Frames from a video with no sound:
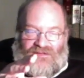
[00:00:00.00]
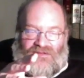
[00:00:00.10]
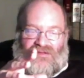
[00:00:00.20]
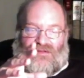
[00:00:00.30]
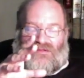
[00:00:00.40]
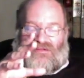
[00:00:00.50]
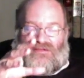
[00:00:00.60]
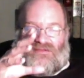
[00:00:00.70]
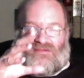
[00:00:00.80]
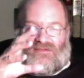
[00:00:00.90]

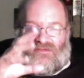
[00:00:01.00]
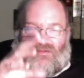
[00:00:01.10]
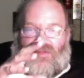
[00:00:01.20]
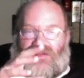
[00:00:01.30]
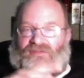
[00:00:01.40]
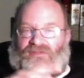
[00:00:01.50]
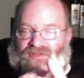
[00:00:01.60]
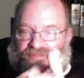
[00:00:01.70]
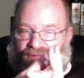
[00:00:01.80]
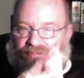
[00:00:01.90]
And so many of
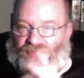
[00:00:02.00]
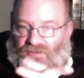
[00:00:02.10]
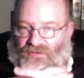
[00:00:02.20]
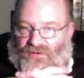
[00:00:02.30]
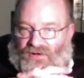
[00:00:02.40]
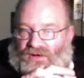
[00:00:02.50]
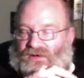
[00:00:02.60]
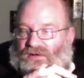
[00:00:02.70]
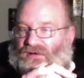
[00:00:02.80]
these people are gone.